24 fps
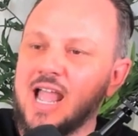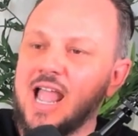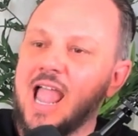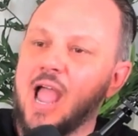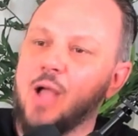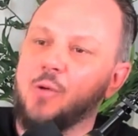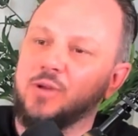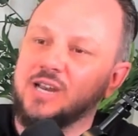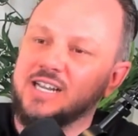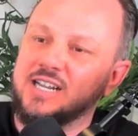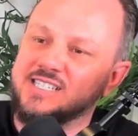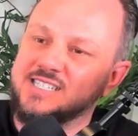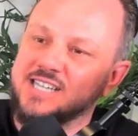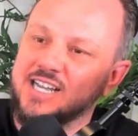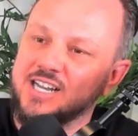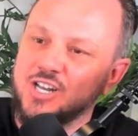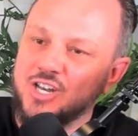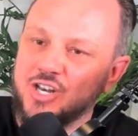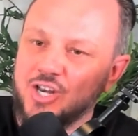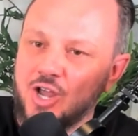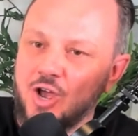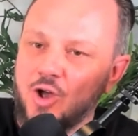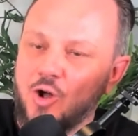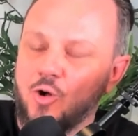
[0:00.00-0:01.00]
And when he said
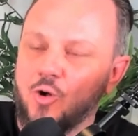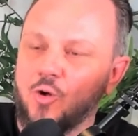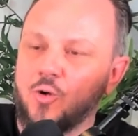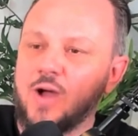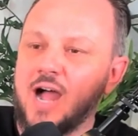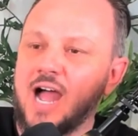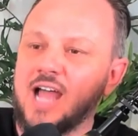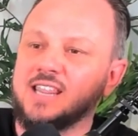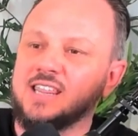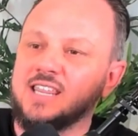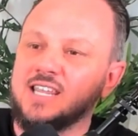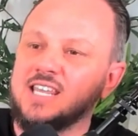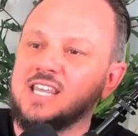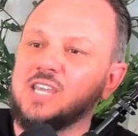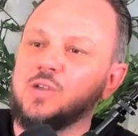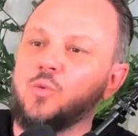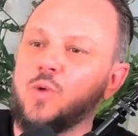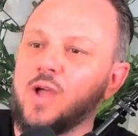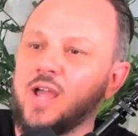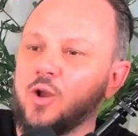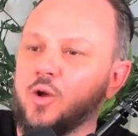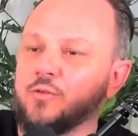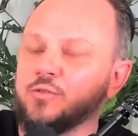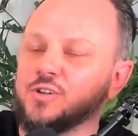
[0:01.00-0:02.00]
no, okay. I think he
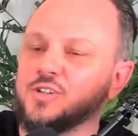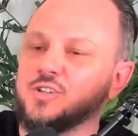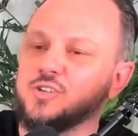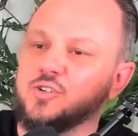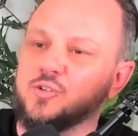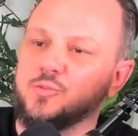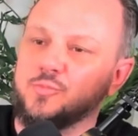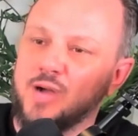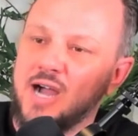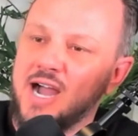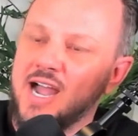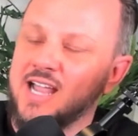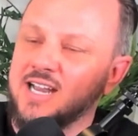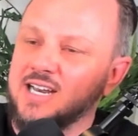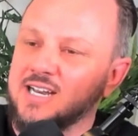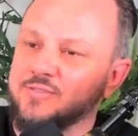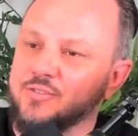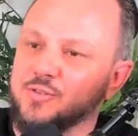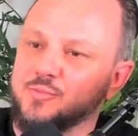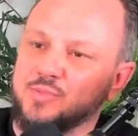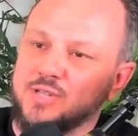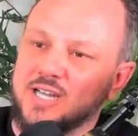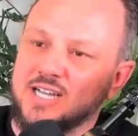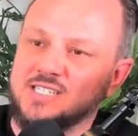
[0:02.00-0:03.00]
went over to Dubai and
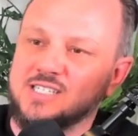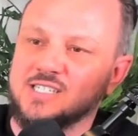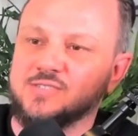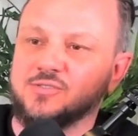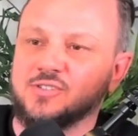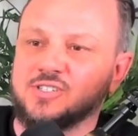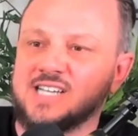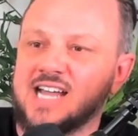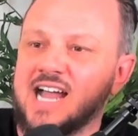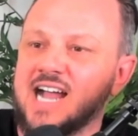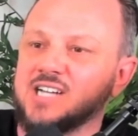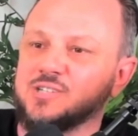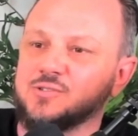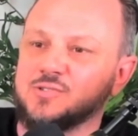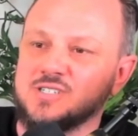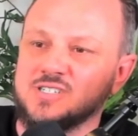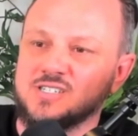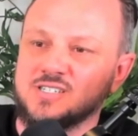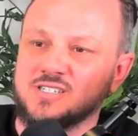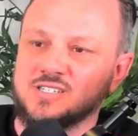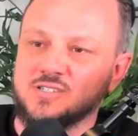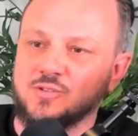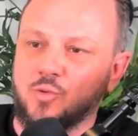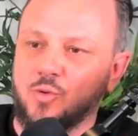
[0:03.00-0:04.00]
different places for tax
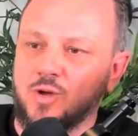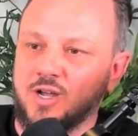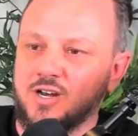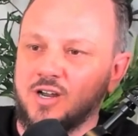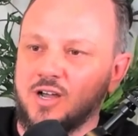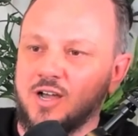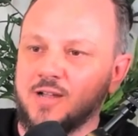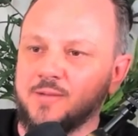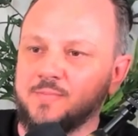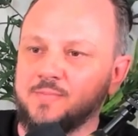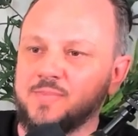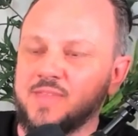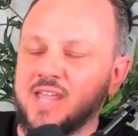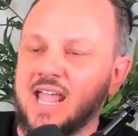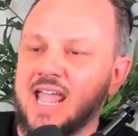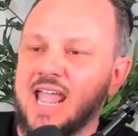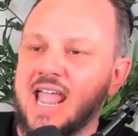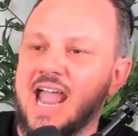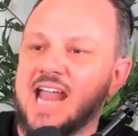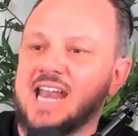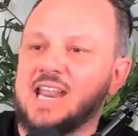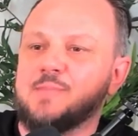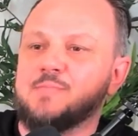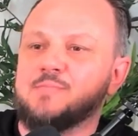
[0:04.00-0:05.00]
reasons and whatnot.
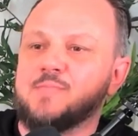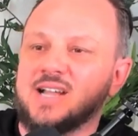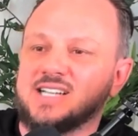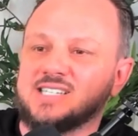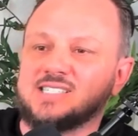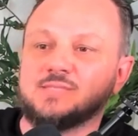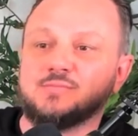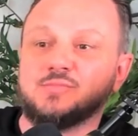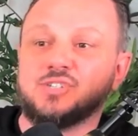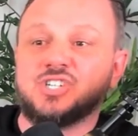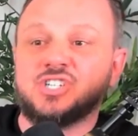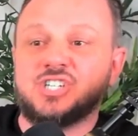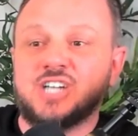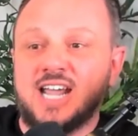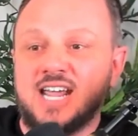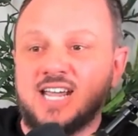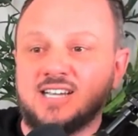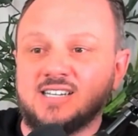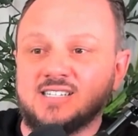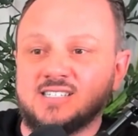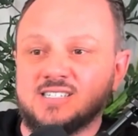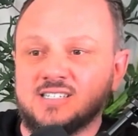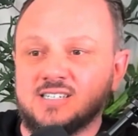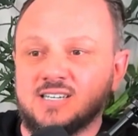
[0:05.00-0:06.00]
And he met some
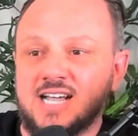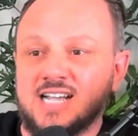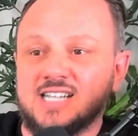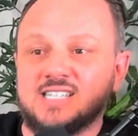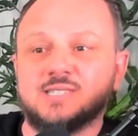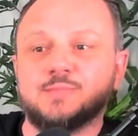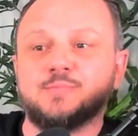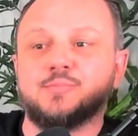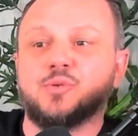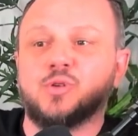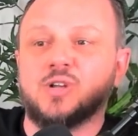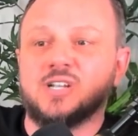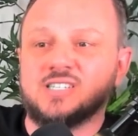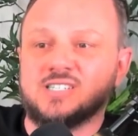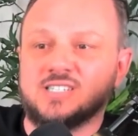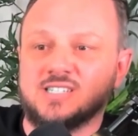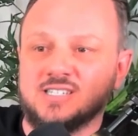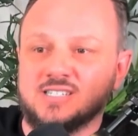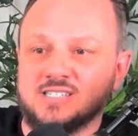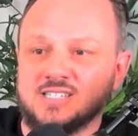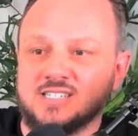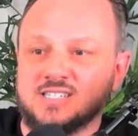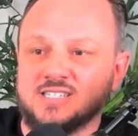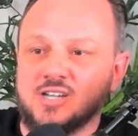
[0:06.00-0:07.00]
sheikhs and some
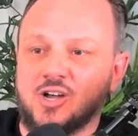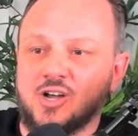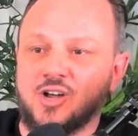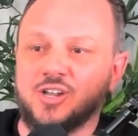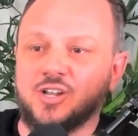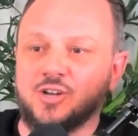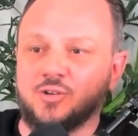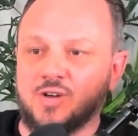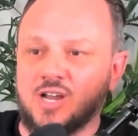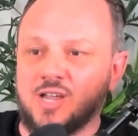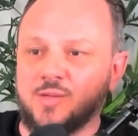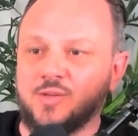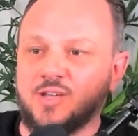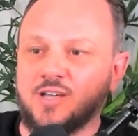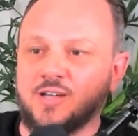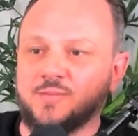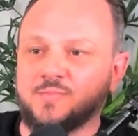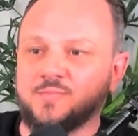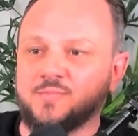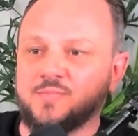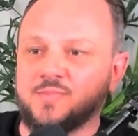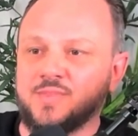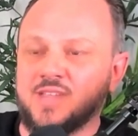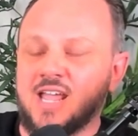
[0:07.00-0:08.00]
princes in Saudi Arabia.
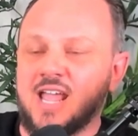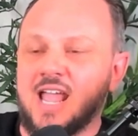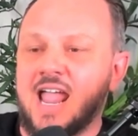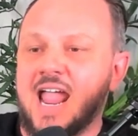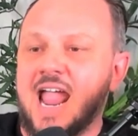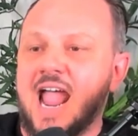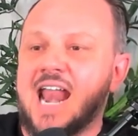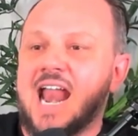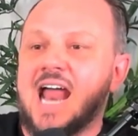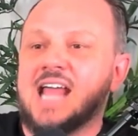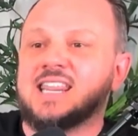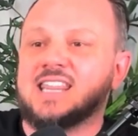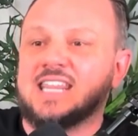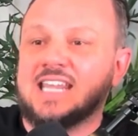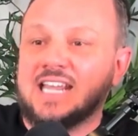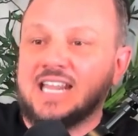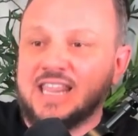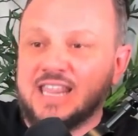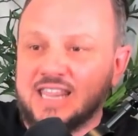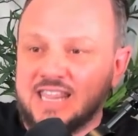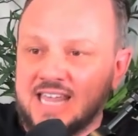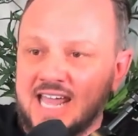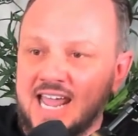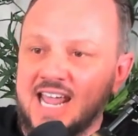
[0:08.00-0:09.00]
And I think
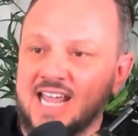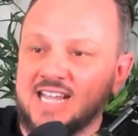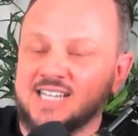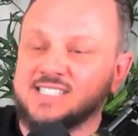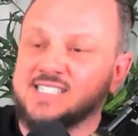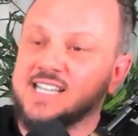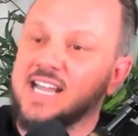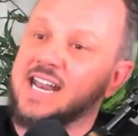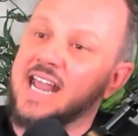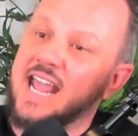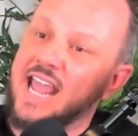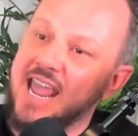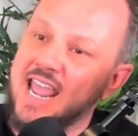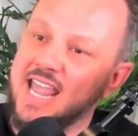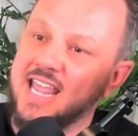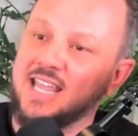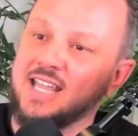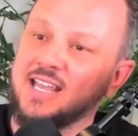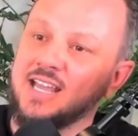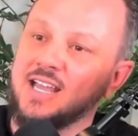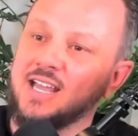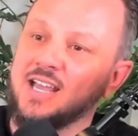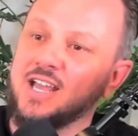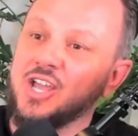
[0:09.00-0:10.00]
they said,
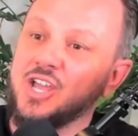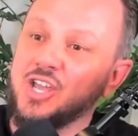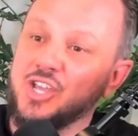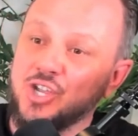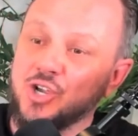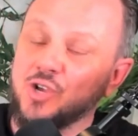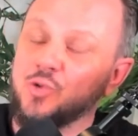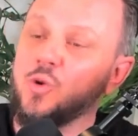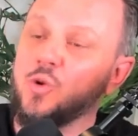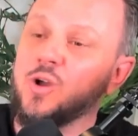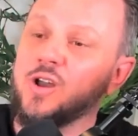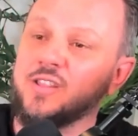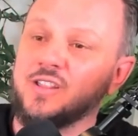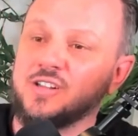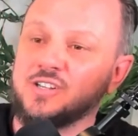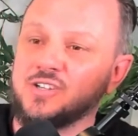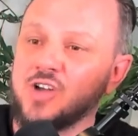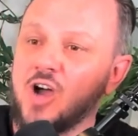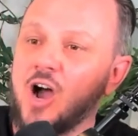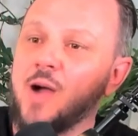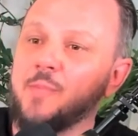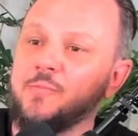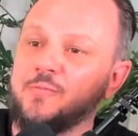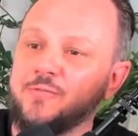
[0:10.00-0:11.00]
hey, you're one of the
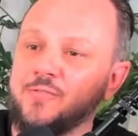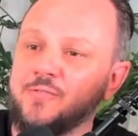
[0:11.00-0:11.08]
top